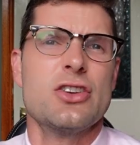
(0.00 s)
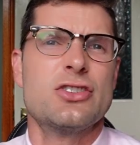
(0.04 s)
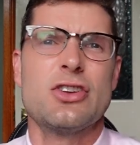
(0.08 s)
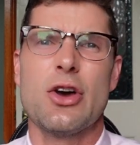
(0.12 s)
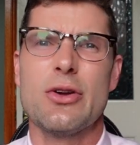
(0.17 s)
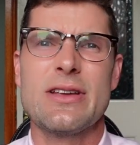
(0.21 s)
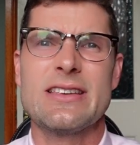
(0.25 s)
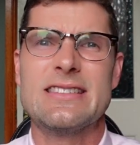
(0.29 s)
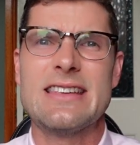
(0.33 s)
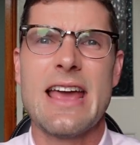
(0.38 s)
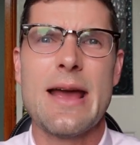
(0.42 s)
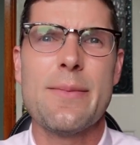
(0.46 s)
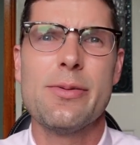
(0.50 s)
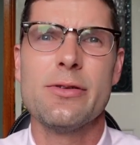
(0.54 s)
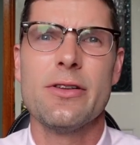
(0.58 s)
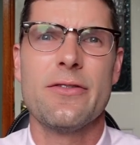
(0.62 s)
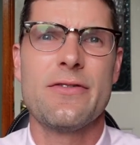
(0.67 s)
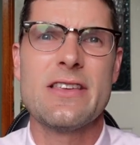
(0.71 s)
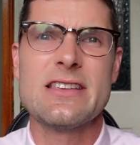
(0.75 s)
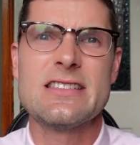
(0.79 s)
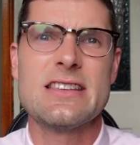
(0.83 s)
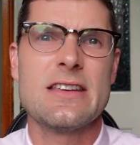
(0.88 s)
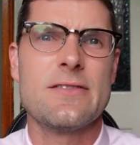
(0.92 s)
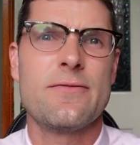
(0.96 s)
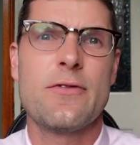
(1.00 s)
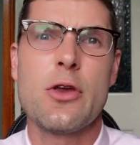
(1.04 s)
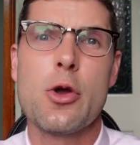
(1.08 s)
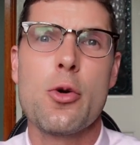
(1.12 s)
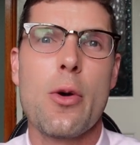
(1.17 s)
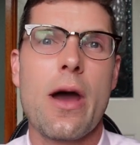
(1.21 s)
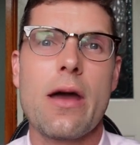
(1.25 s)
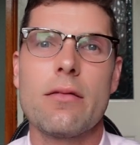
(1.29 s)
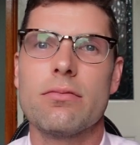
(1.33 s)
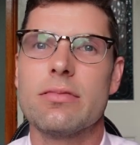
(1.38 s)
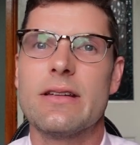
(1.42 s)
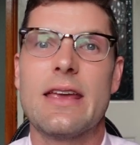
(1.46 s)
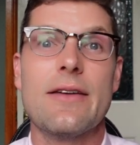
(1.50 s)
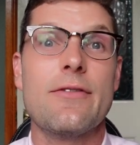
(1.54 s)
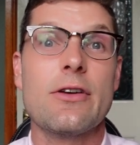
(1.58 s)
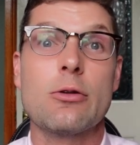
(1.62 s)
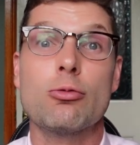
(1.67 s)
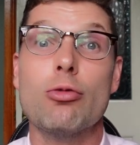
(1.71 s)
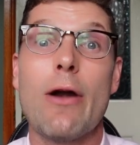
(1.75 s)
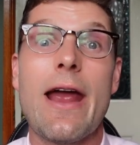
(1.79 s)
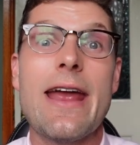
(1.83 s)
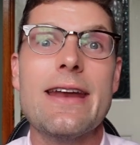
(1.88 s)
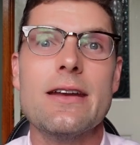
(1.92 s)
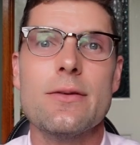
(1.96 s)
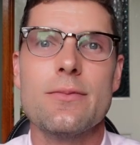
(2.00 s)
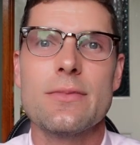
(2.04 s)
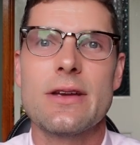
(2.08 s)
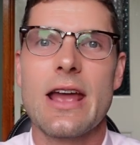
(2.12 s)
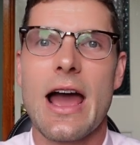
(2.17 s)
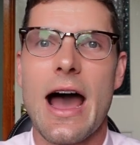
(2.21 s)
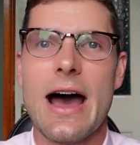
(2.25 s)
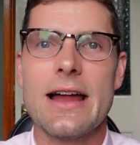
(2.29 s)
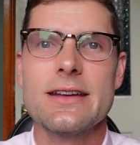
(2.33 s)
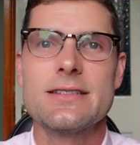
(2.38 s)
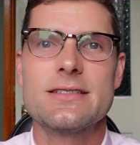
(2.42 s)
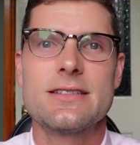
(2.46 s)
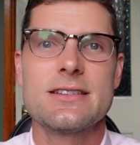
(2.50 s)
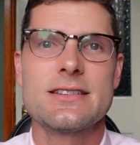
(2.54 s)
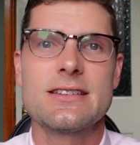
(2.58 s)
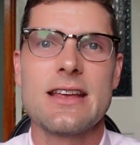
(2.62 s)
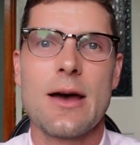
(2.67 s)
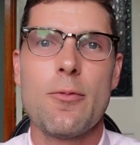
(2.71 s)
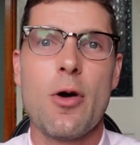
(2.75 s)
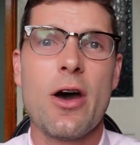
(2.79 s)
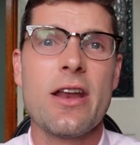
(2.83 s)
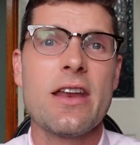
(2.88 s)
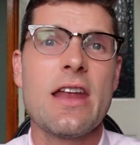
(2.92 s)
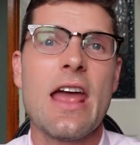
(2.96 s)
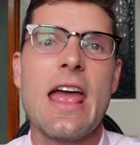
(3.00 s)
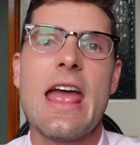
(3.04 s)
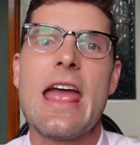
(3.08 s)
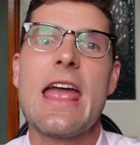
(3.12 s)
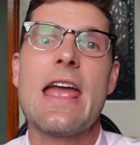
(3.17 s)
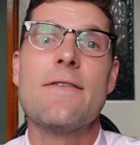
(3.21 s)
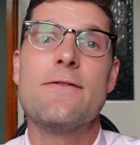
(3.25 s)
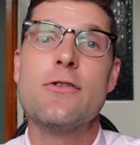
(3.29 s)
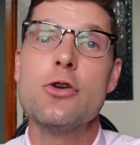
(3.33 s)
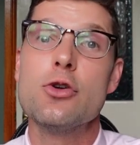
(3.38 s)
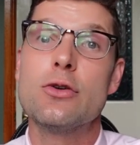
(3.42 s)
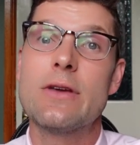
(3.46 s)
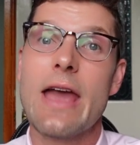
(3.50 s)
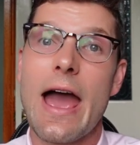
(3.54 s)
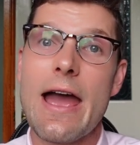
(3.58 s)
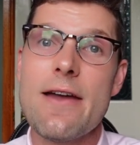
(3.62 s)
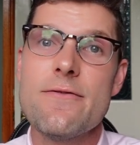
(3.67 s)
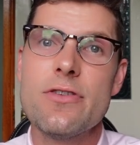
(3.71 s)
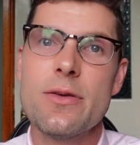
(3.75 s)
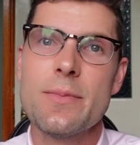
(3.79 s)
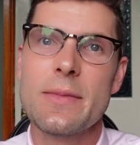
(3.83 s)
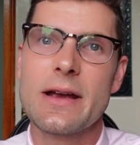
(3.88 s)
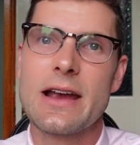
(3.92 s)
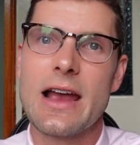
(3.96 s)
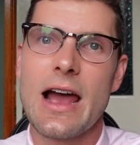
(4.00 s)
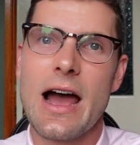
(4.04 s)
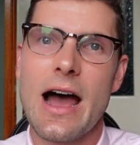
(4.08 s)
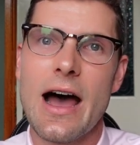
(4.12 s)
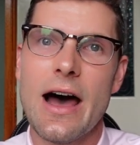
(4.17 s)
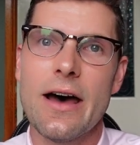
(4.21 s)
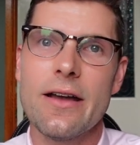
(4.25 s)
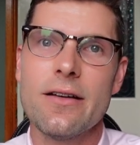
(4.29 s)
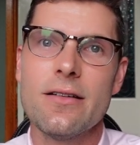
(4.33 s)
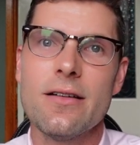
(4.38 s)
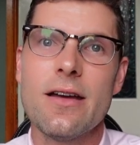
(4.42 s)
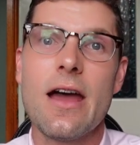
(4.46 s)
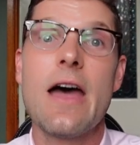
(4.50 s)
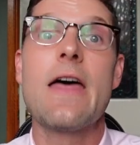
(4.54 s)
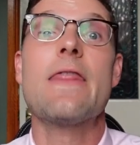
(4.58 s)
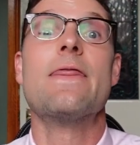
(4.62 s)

So an example of this, if you were giving random cards to someone, if you gave them a card,